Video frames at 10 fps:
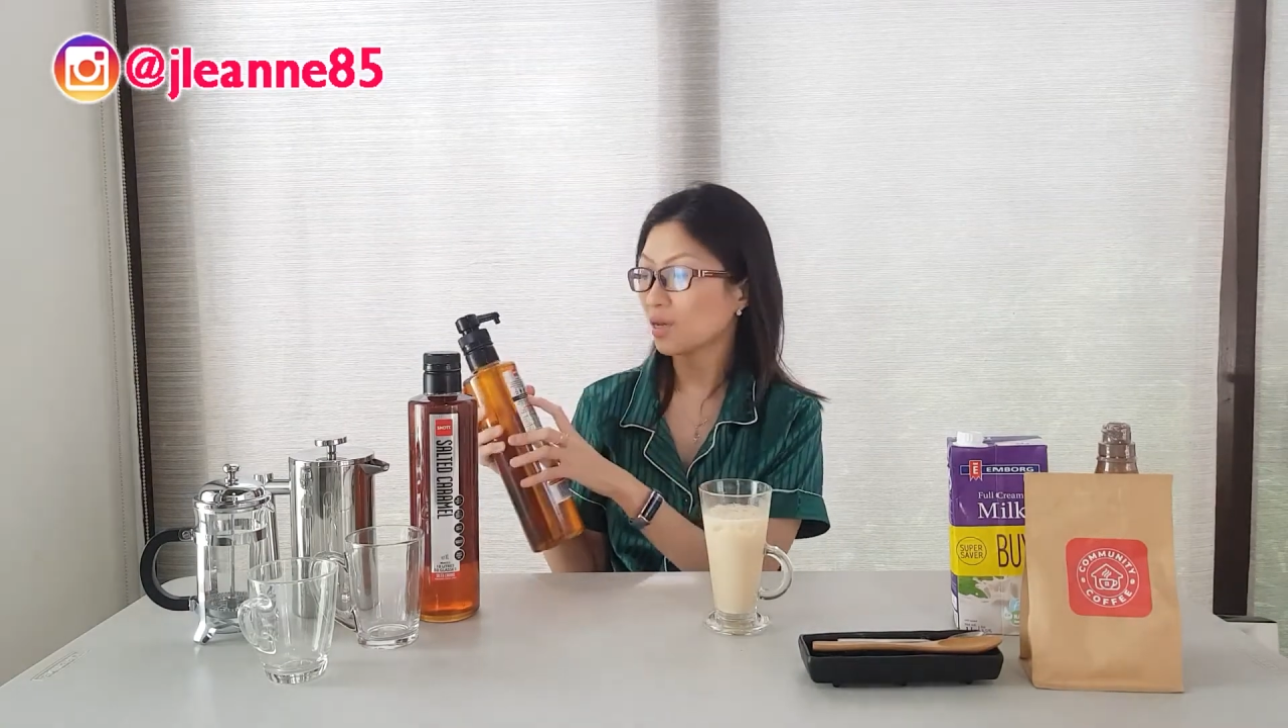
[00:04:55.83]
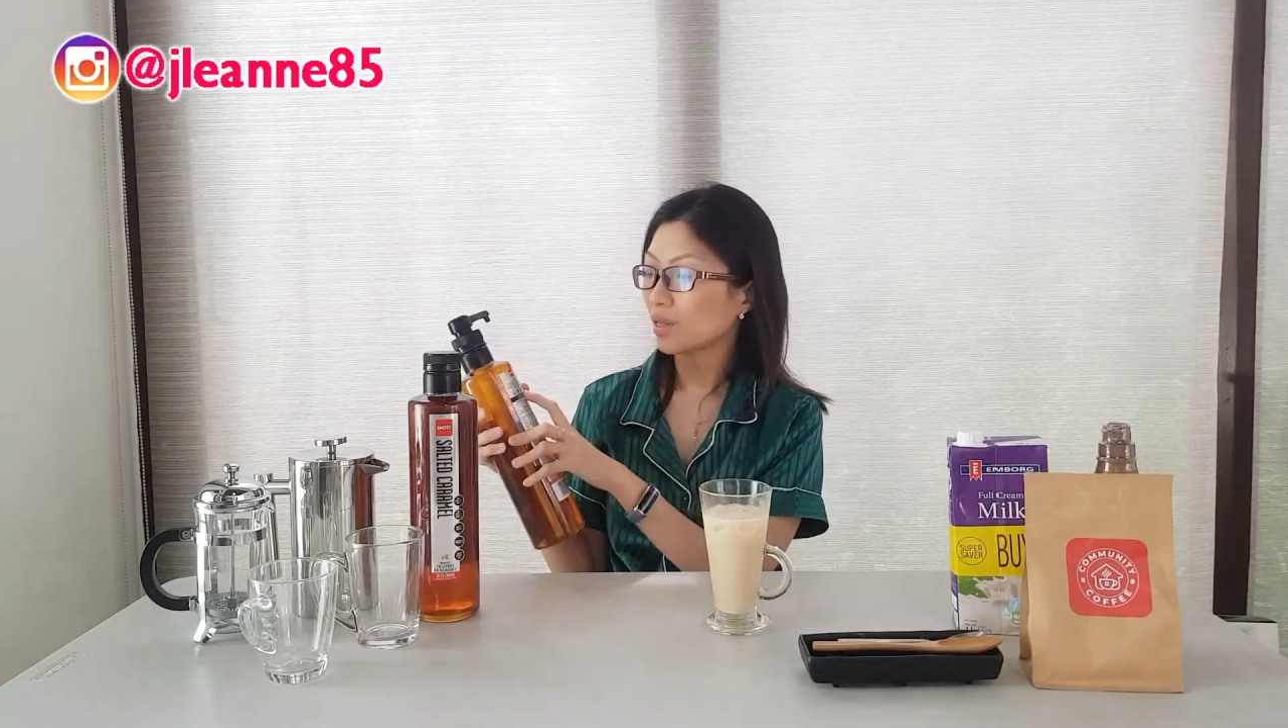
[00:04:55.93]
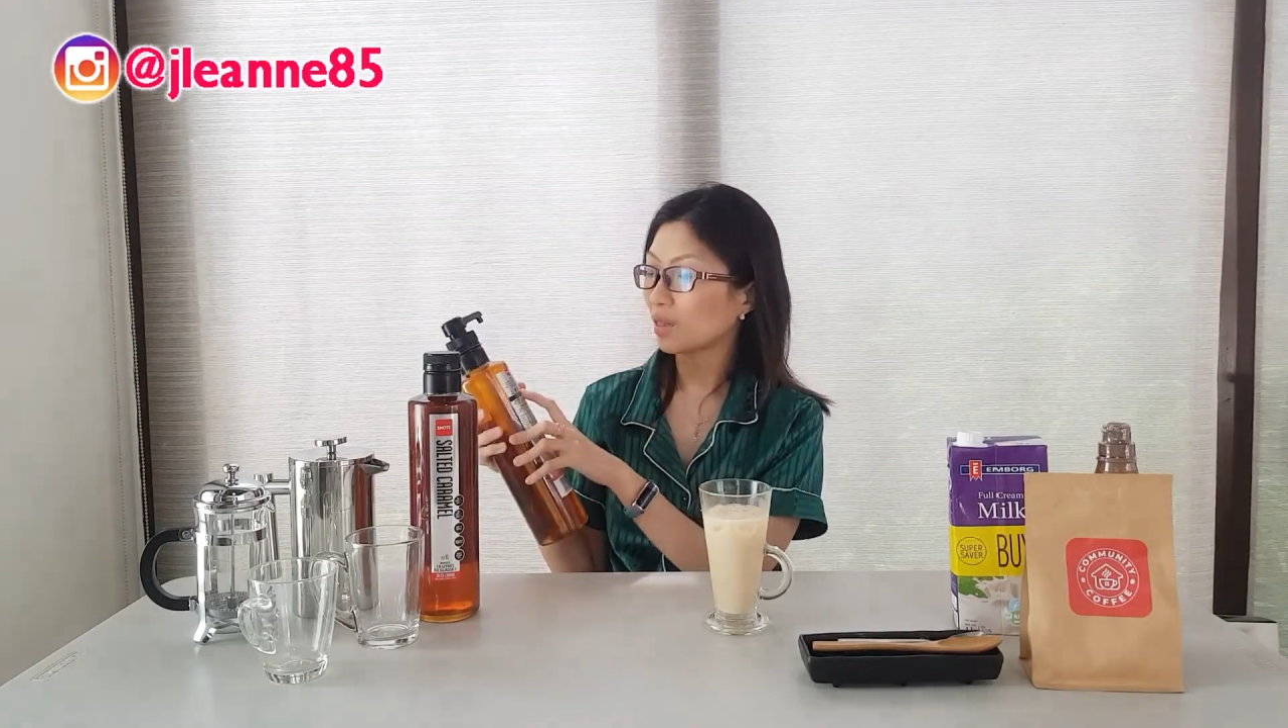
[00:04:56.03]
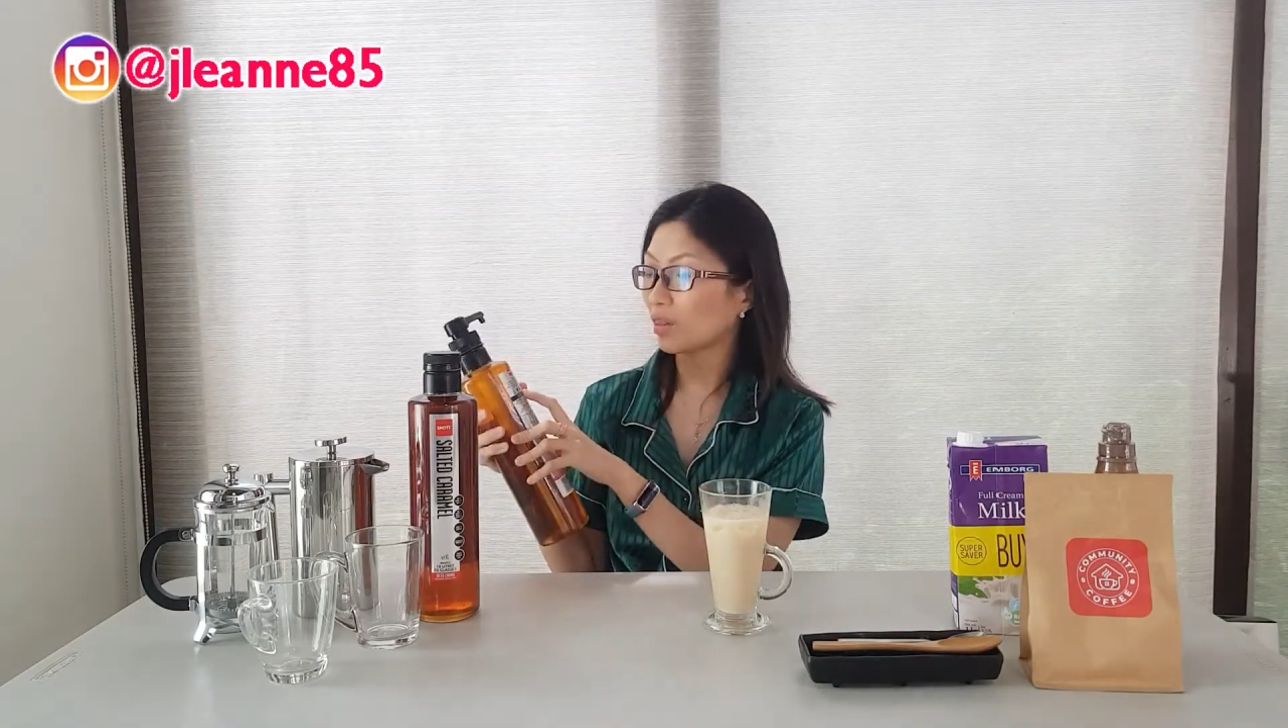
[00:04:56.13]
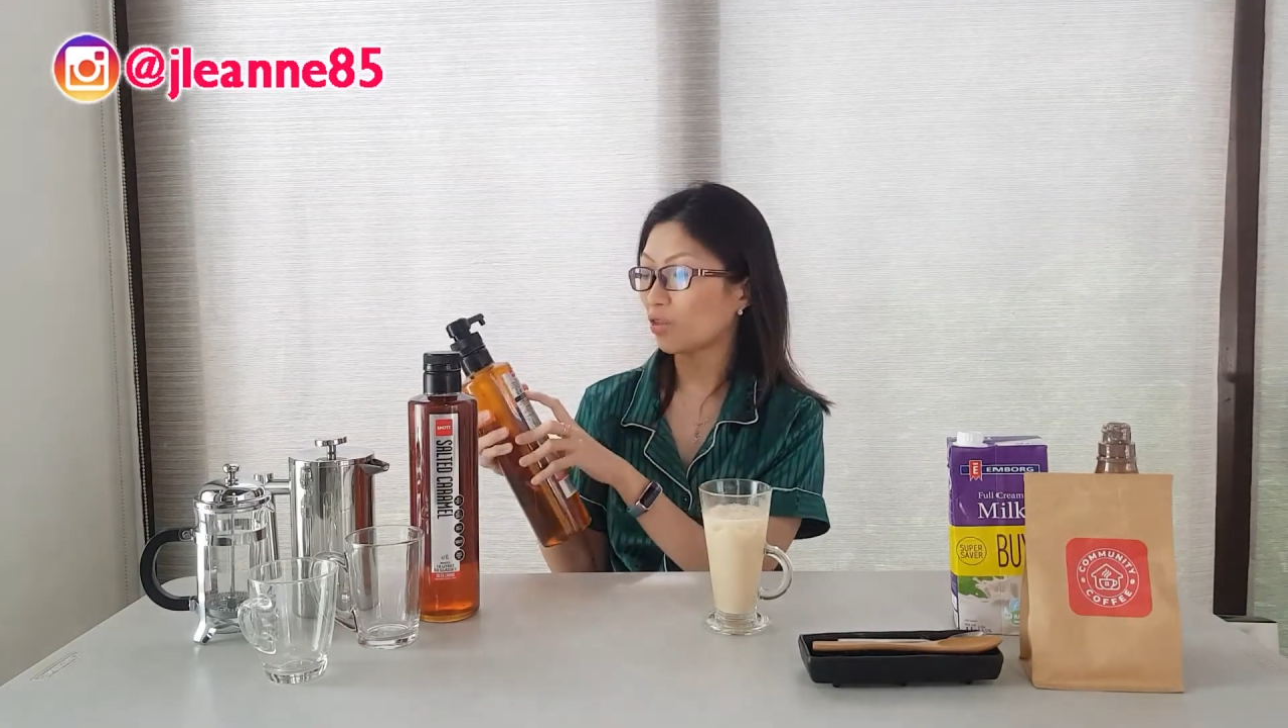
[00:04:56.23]

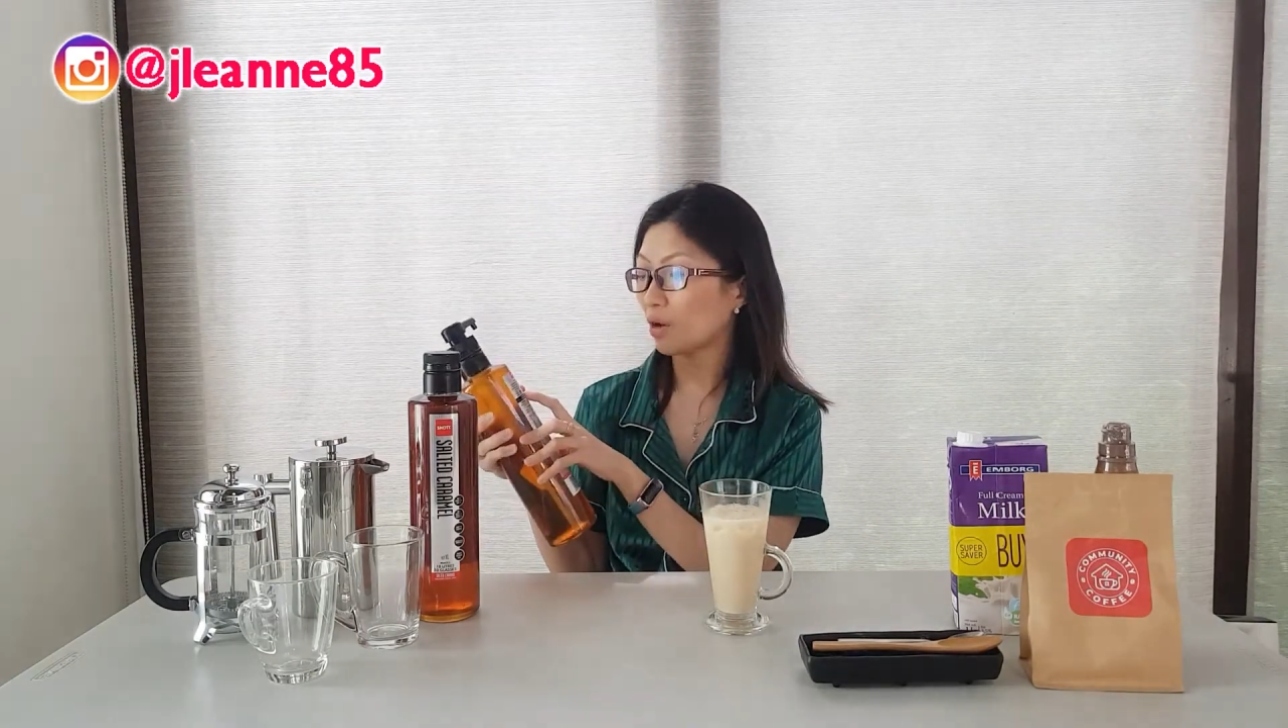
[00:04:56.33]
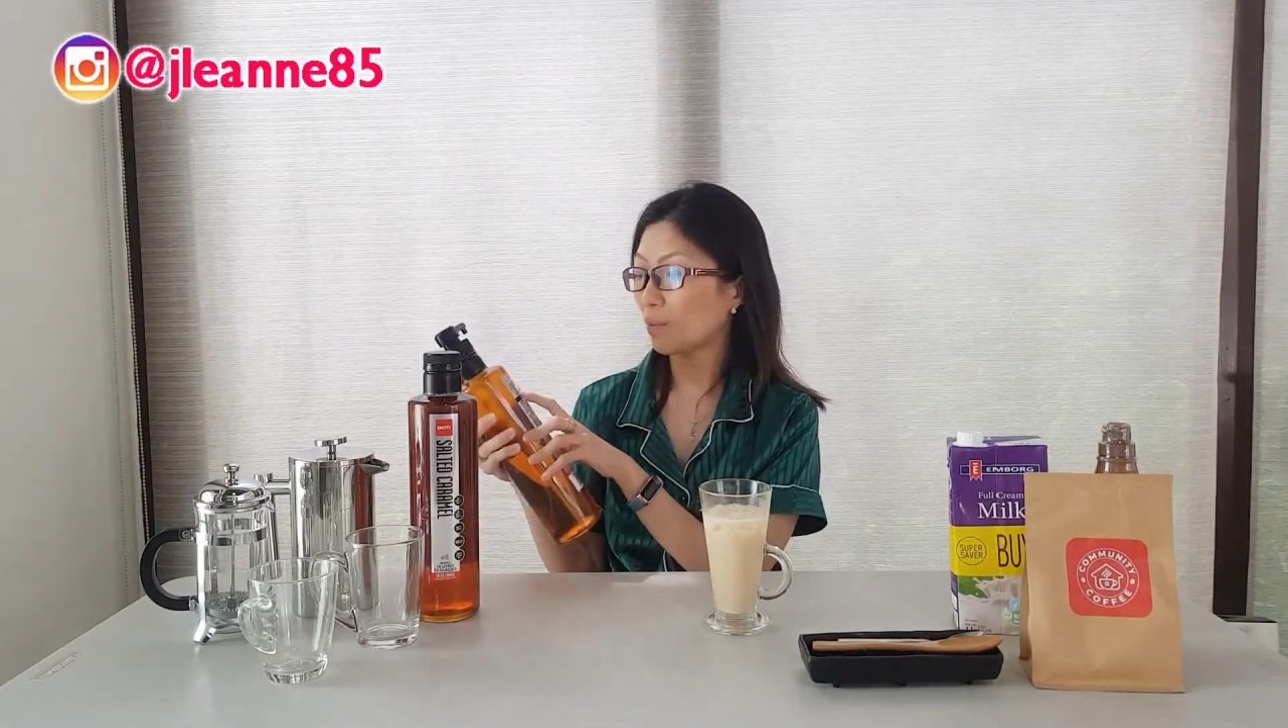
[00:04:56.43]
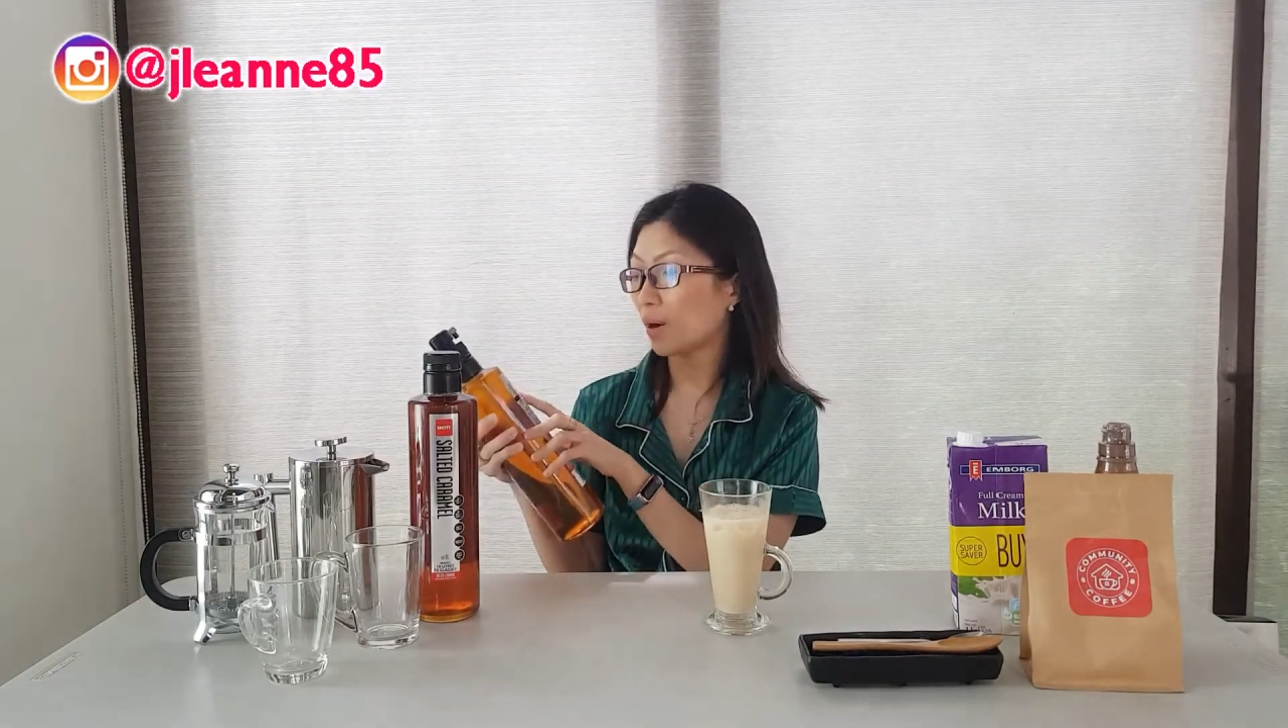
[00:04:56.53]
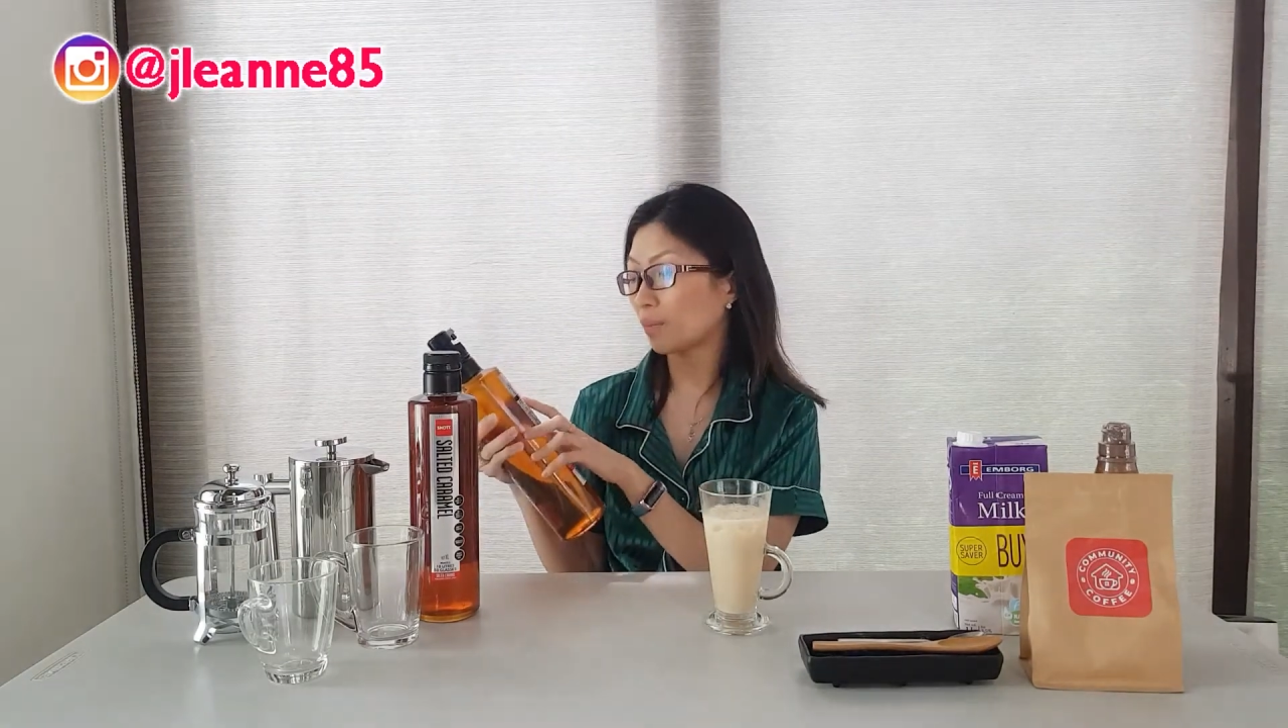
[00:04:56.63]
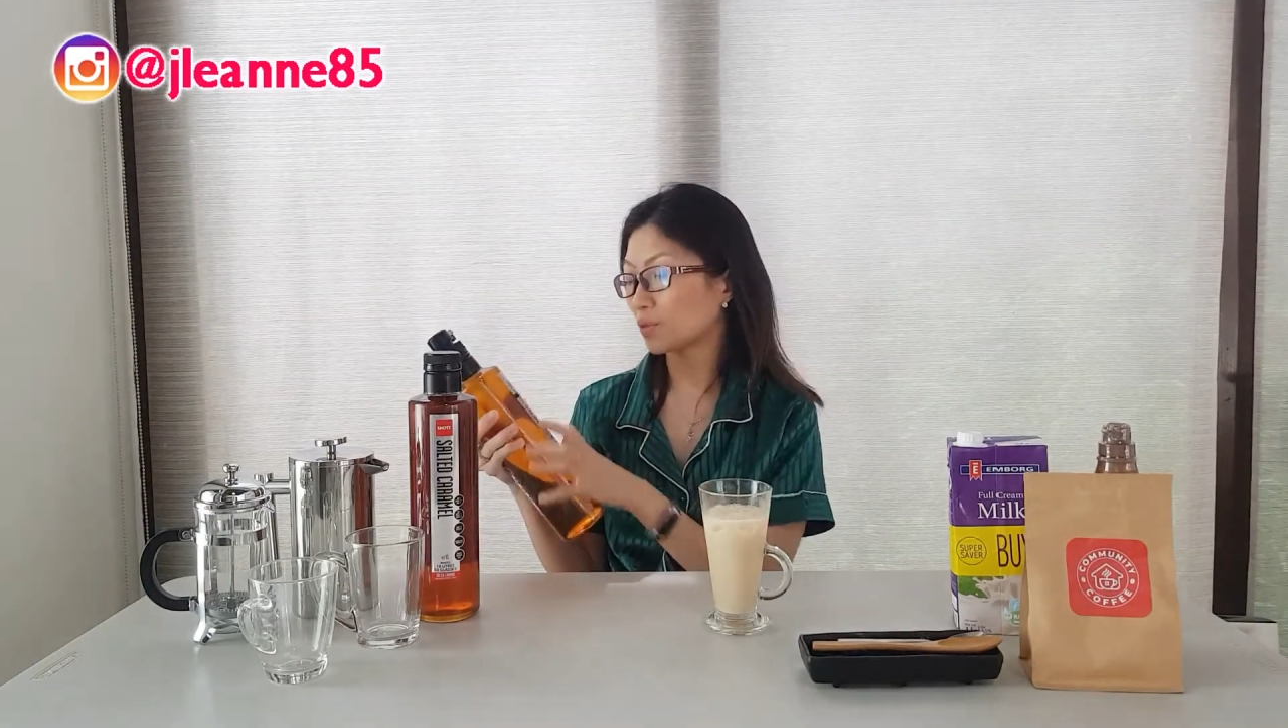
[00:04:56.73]
then 3
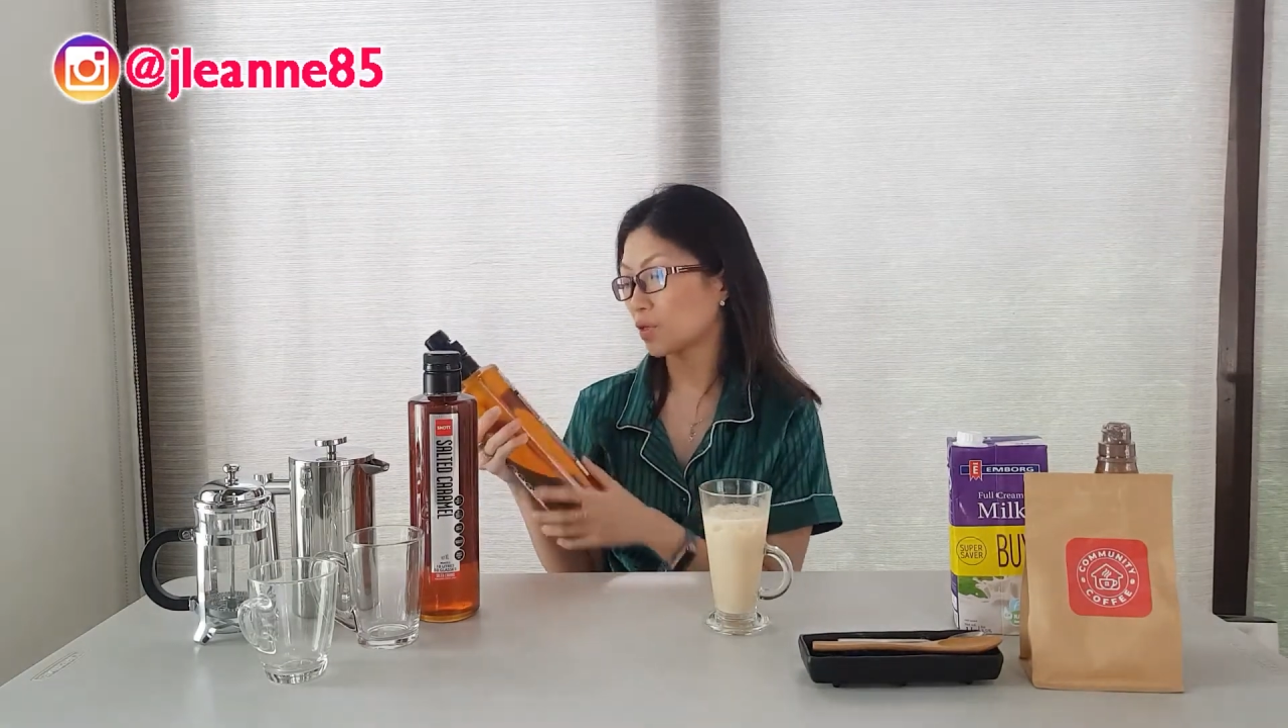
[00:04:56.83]
pumps,